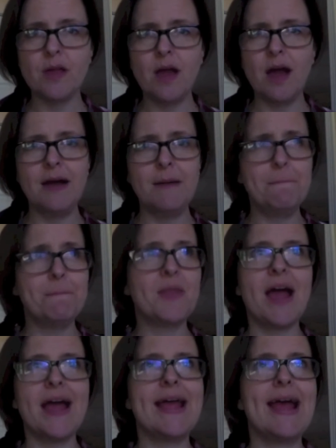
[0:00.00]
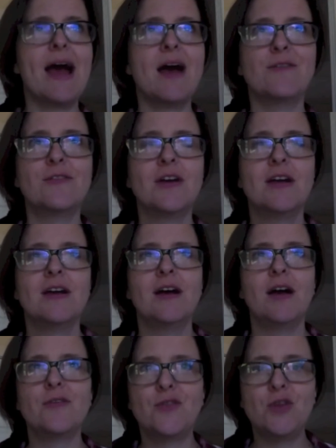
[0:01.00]
um, I have
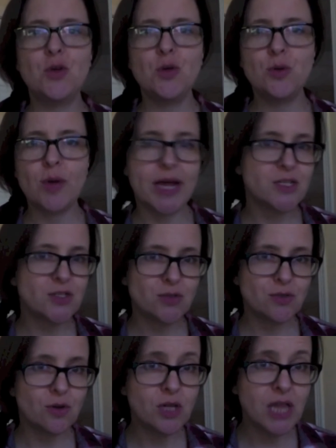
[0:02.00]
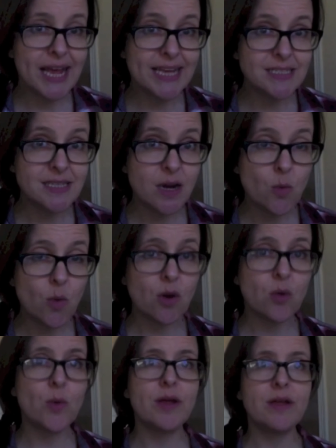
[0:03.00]
a few external clients that I
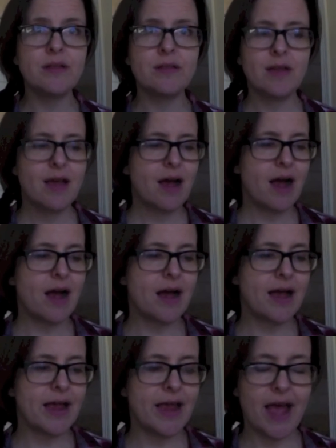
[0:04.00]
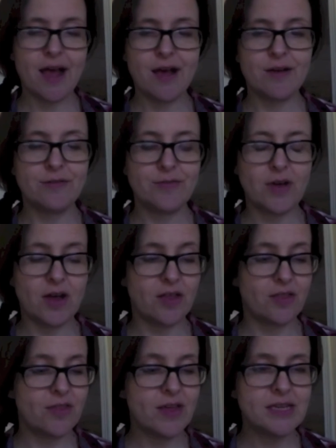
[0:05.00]
work with. I have
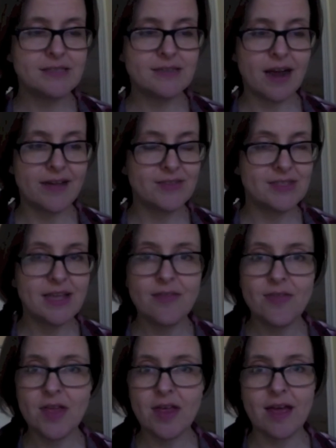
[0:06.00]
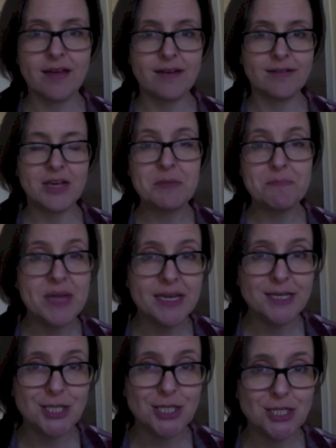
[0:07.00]
uh, things that I've said that and
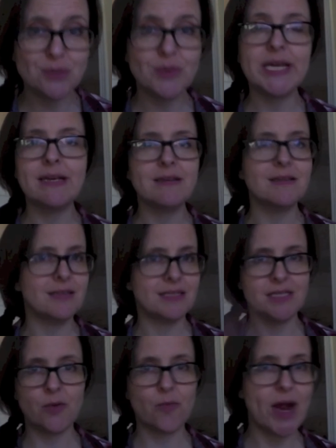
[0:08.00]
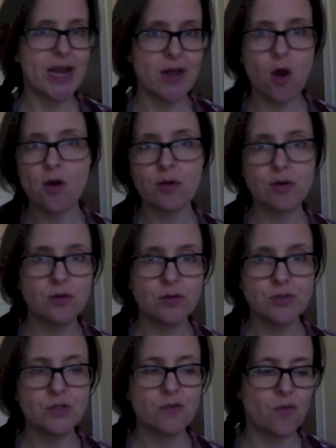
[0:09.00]
committed to doing, let's say writing
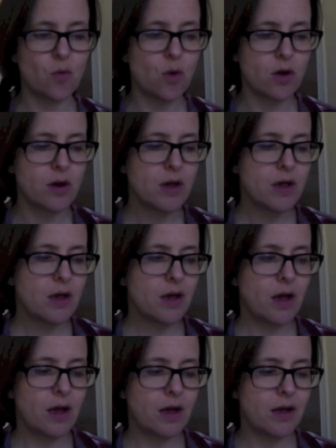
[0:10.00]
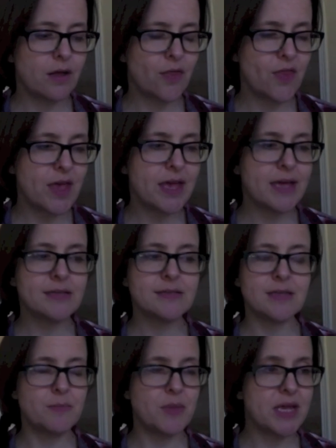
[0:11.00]
articles for uh,
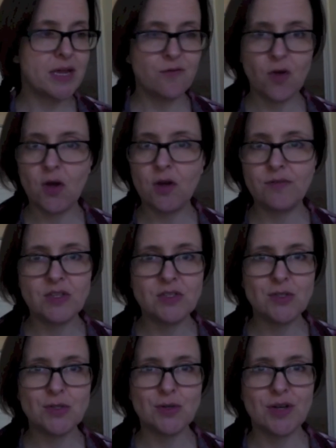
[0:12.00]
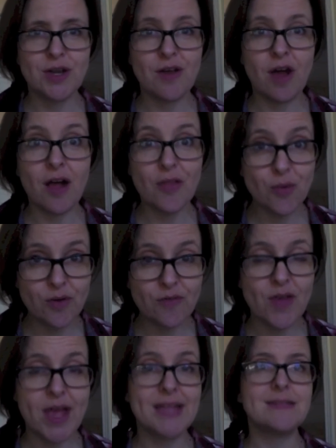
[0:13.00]
things and being involved in certain other
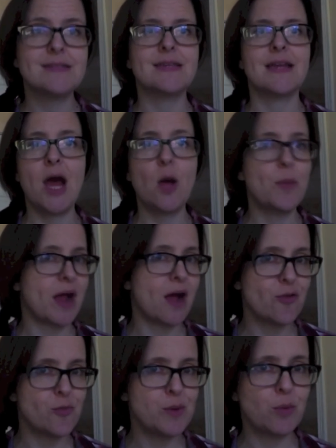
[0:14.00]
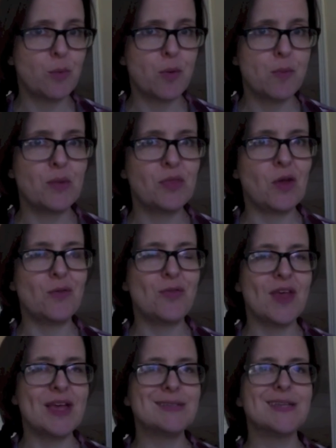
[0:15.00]
events and helping other people promote their
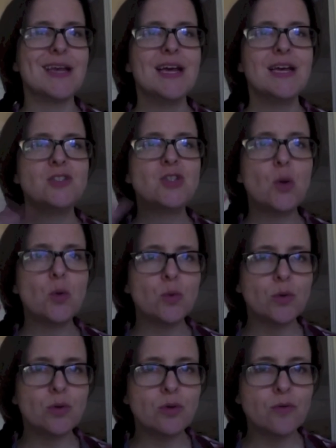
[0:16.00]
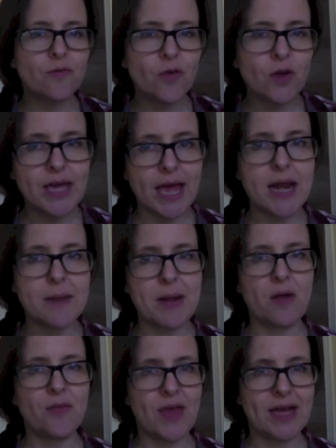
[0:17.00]
things. Don't forget
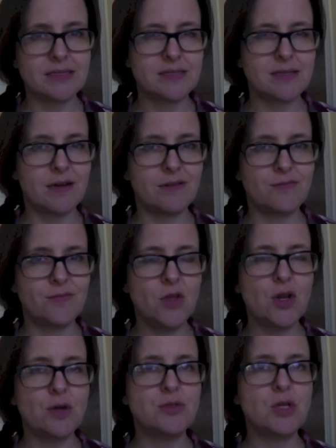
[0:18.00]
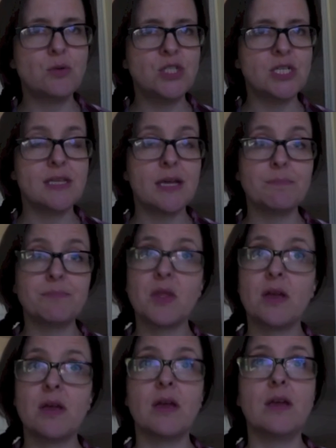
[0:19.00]
about that stuff. You know, don't just say,
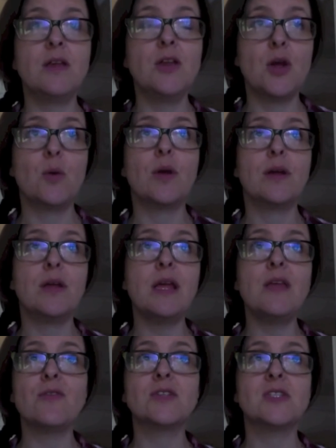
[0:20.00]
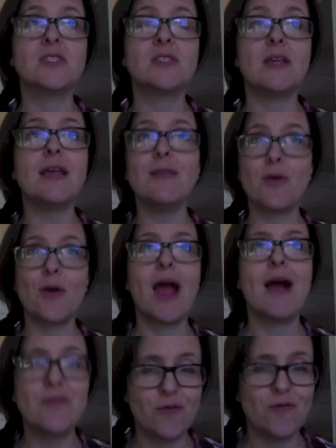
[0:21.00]
uh, you know, either either
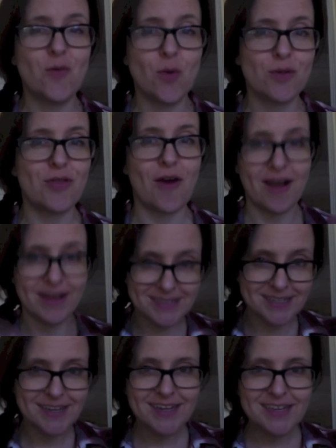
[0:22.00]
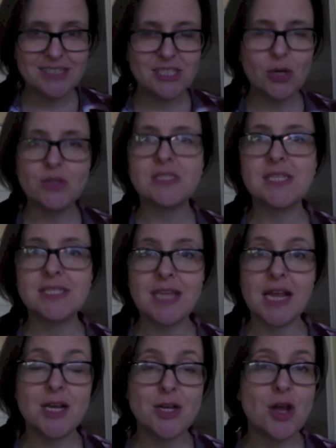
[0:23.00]
have the forethought to to
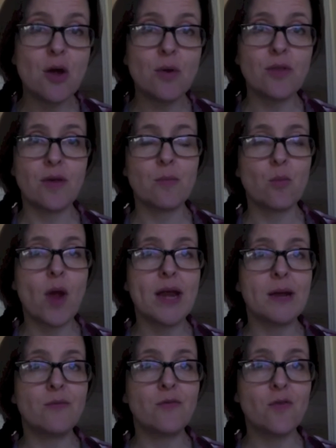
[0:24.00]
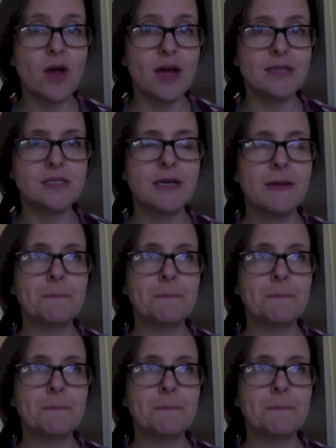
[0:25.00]
say no to them right up front